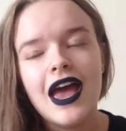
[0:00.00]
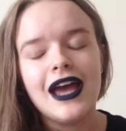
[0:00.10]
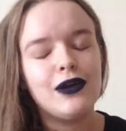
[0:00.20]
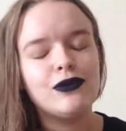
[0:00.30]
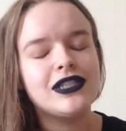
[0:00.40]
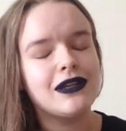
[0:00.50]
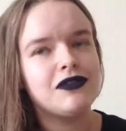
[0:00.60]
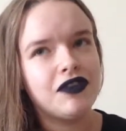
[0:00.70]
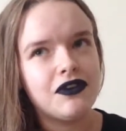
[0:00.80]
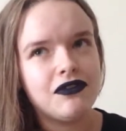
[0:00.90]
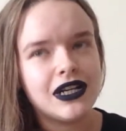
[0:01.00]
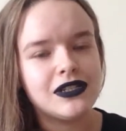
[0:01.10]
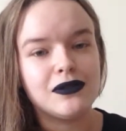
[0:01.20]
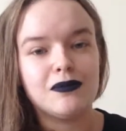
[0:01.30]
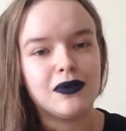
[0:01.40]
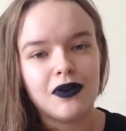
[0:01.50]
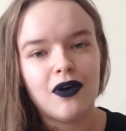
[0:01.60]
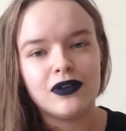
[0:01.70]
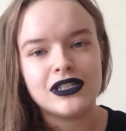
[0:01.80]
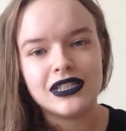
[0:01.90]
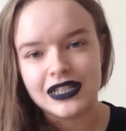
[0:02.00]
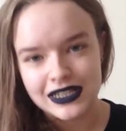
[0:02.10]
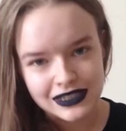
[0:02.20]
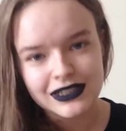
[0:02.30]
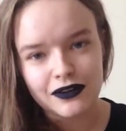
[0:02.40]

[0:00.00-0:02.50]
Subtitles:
It all sounds very random, but honestly,